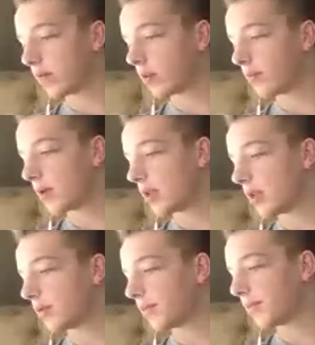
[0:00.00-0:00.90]
So I've
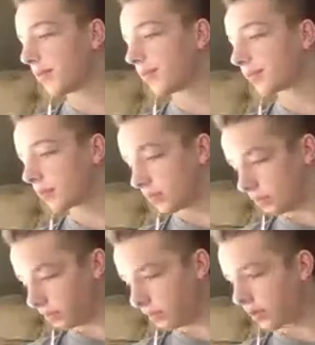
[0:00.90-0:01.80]
only been
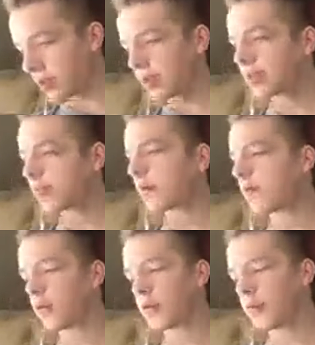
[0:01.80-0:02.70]

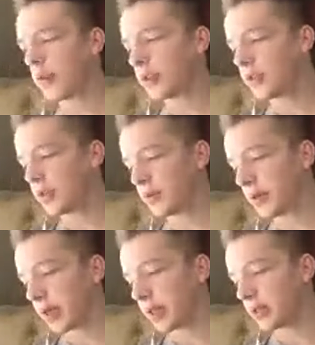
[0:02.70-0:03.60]
this is my 4th week
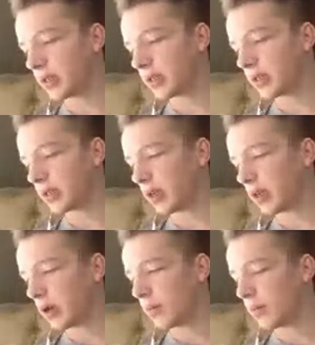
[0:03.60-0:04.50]
doing it,
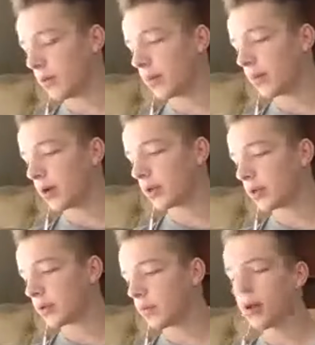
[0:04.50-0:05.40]
pretty
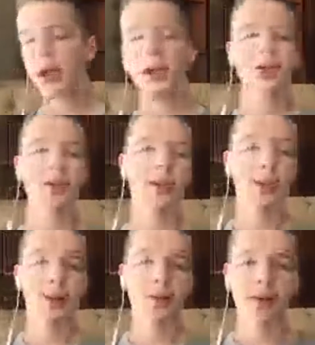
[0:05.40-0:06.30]
much. But
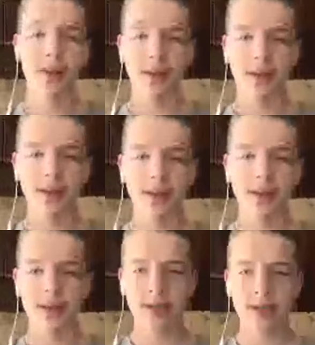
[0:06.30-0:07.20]
actually, you know what?
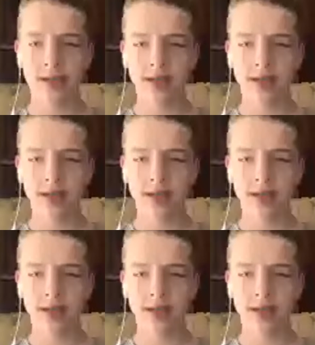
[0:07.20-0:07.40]
That's